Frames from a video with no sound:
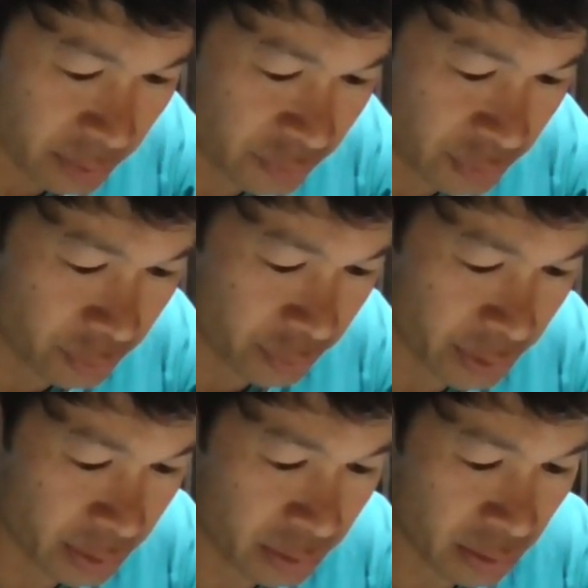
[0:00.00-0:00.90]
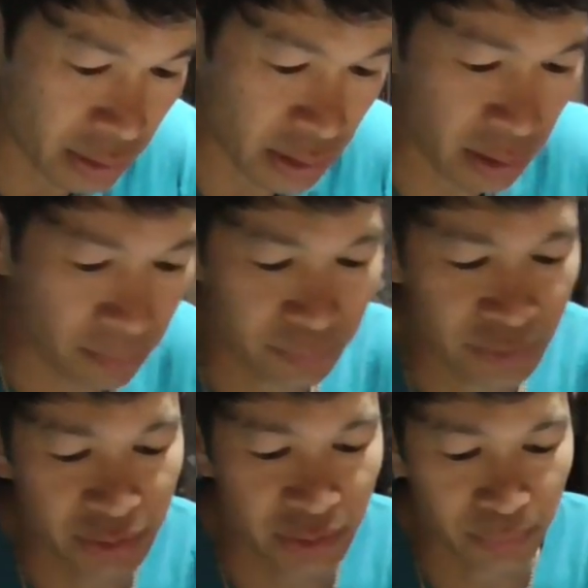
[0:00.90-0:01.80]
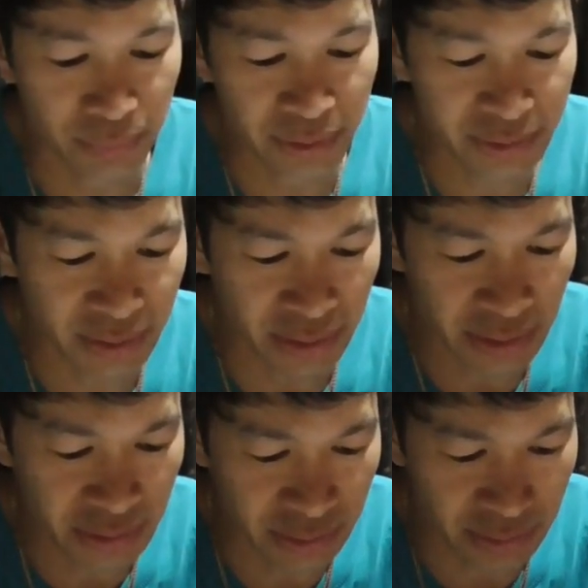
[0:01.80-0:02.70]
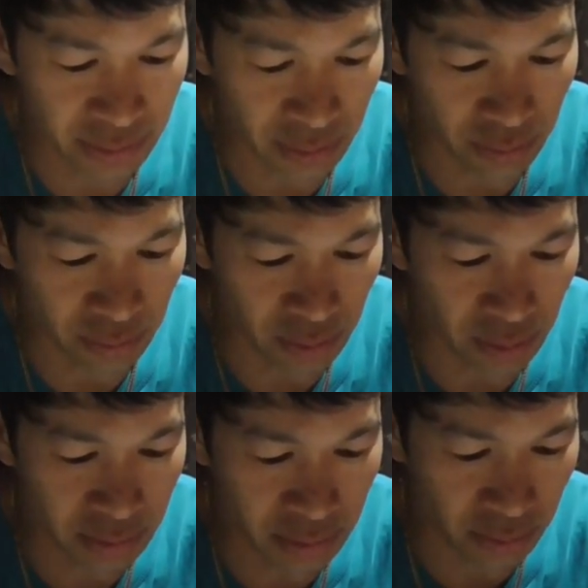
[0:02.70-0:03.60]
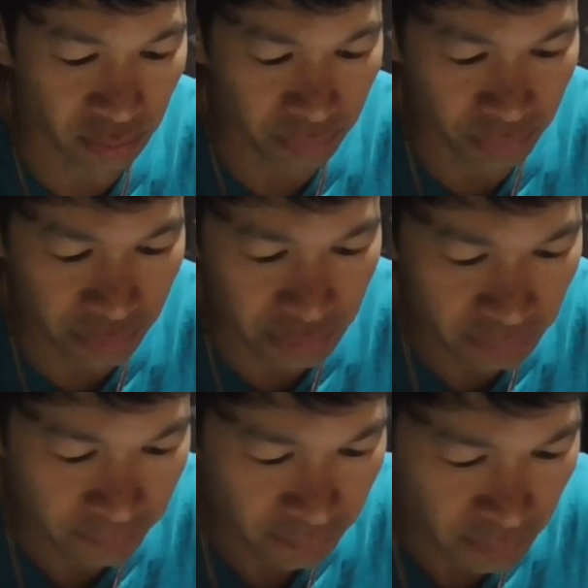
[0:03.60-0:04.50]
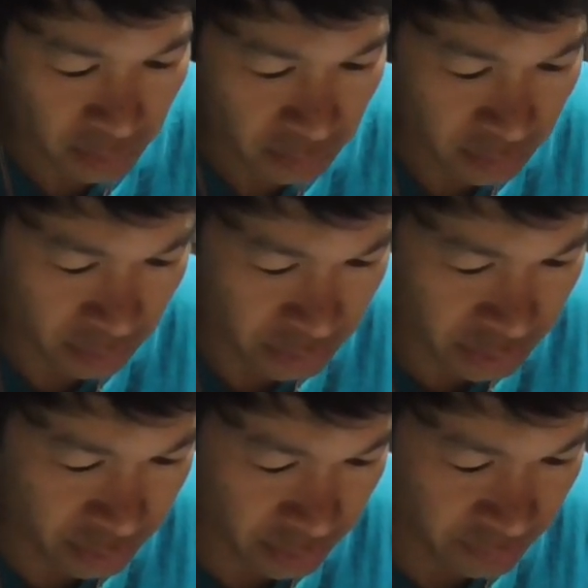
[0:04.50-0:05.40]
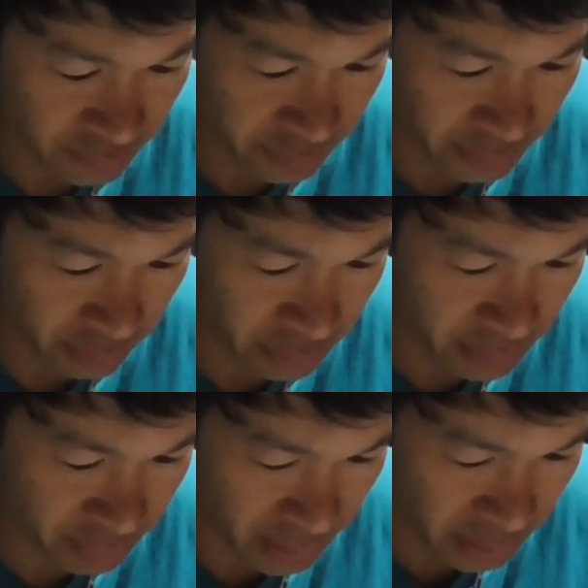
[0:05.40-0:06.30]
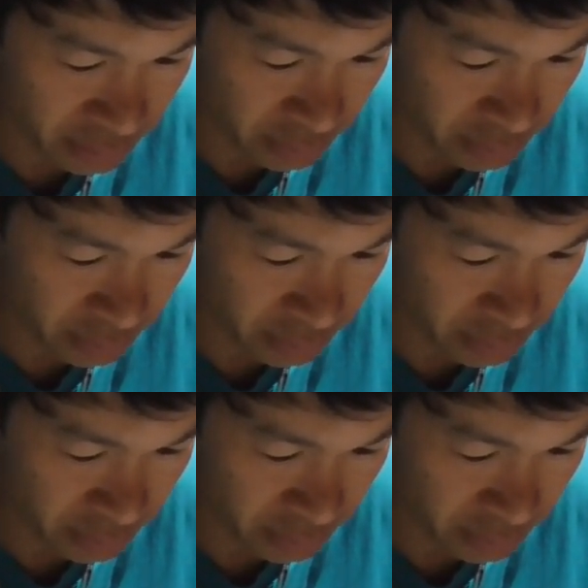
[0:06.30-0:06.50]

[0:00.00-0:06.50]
of doing um, just the breast, I actually did the whole lot, the whole bird. So I'm just trying to figure out which part